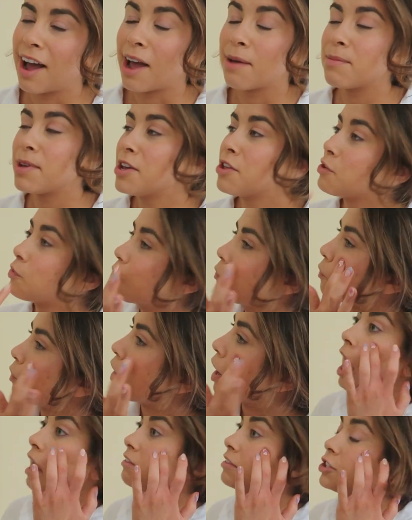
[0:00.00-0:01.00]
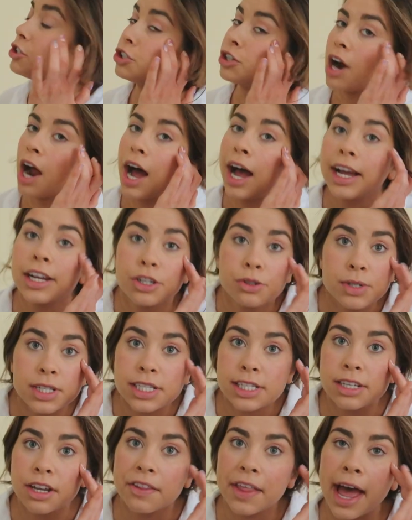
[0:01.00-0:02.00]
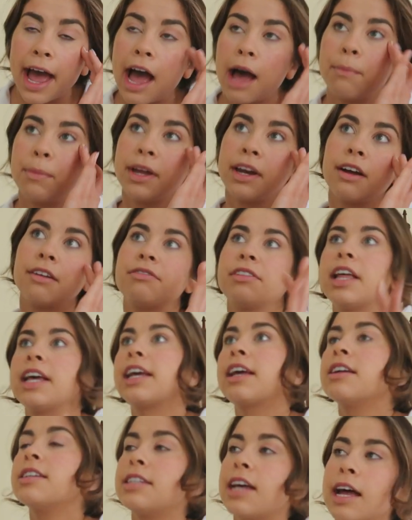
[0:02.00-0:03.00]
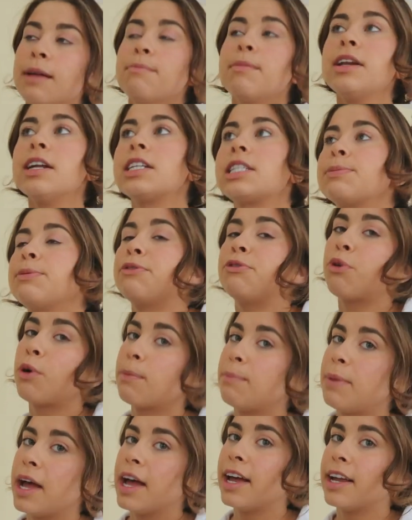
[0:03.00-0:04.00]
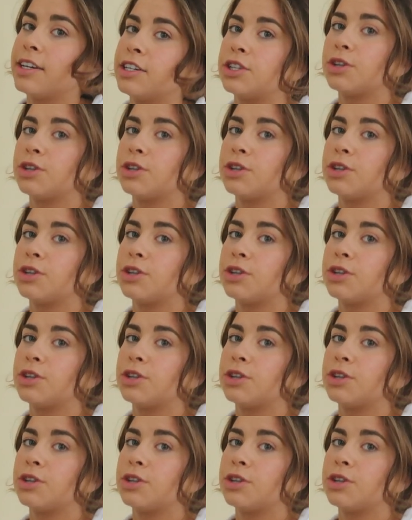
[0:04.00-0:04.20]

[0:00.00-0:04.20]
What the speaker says: I'm either or. I even try to instill the habit of like 10 minutes before bed,